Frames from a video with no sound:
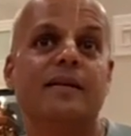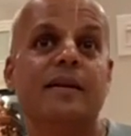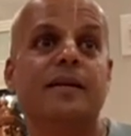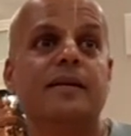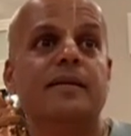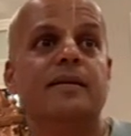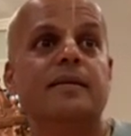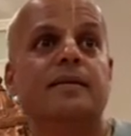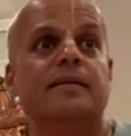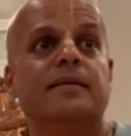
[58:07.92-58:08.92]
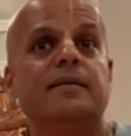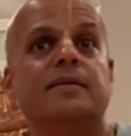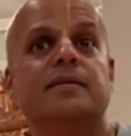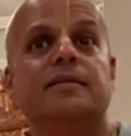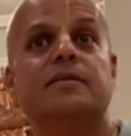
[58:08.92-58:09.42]
Okay?
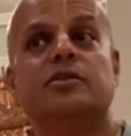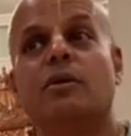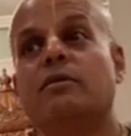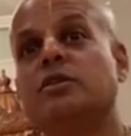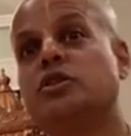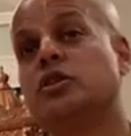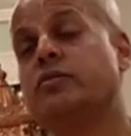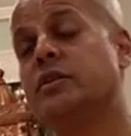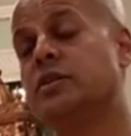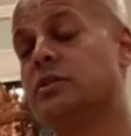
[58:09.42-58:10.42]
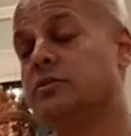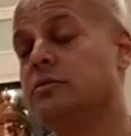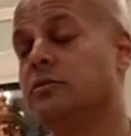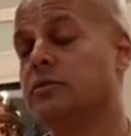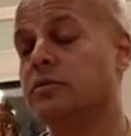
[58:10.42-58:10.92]
So our service to
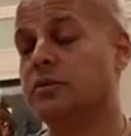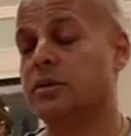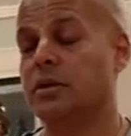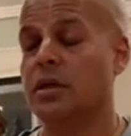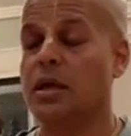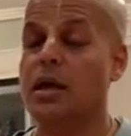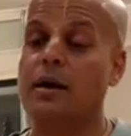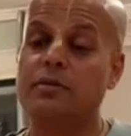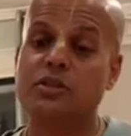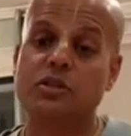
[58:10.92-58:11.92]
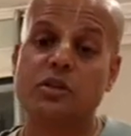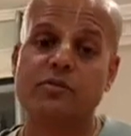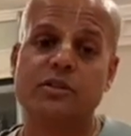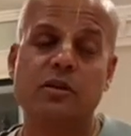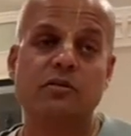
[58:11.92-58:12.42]
Guru, our
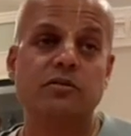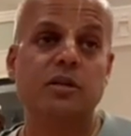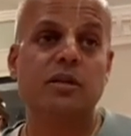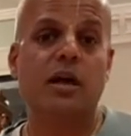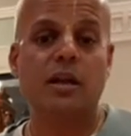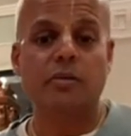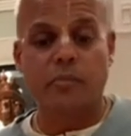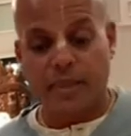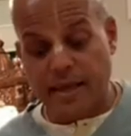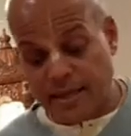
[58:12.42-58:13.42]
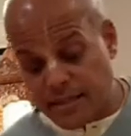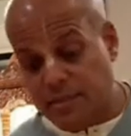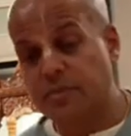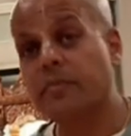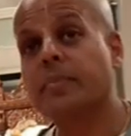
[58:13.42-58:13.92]
service to those involved
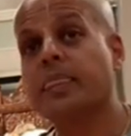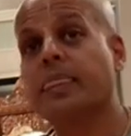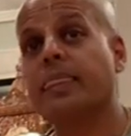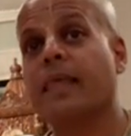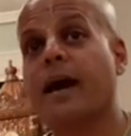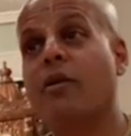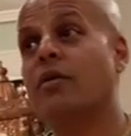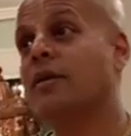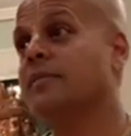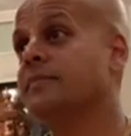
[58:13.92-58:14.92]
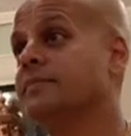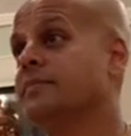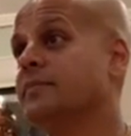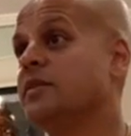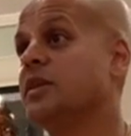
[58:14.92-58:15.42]
is our
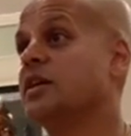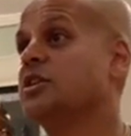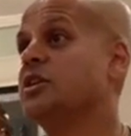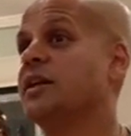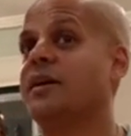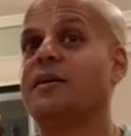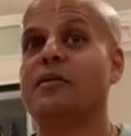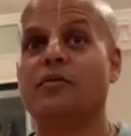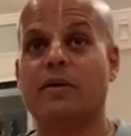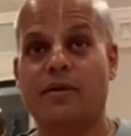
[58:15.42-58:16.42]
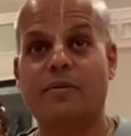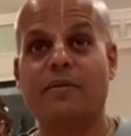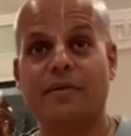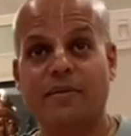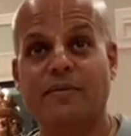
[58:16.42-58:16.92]
dakshina, our
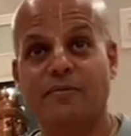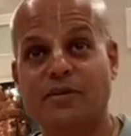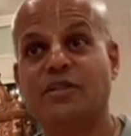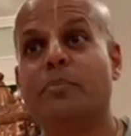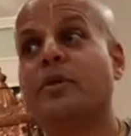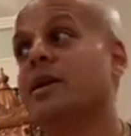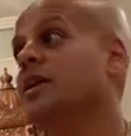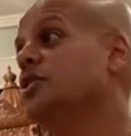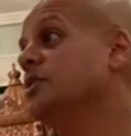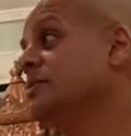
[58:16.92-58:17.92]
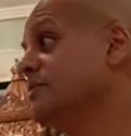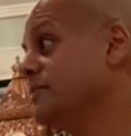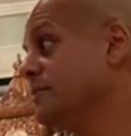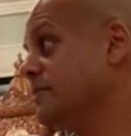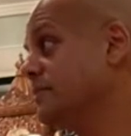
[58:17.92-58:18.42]
reciprocation.
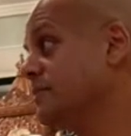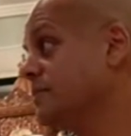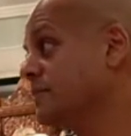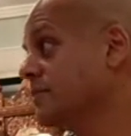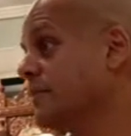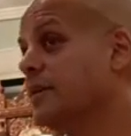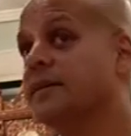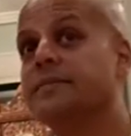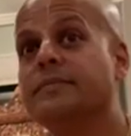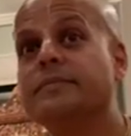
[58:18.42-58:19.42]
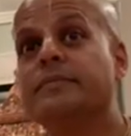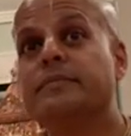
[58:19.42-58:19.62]
Okay?